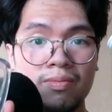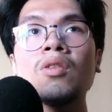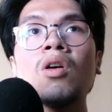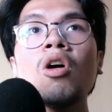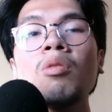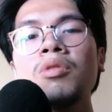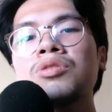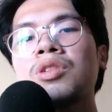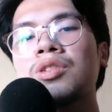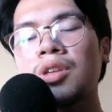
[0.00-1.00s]
They're
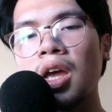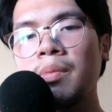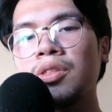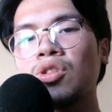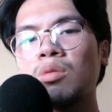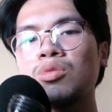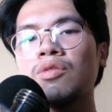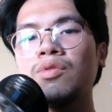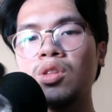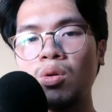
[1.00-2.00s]
almost the same in terms
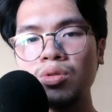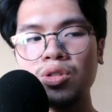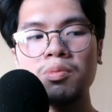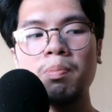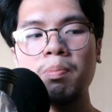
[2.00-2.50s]
of notes.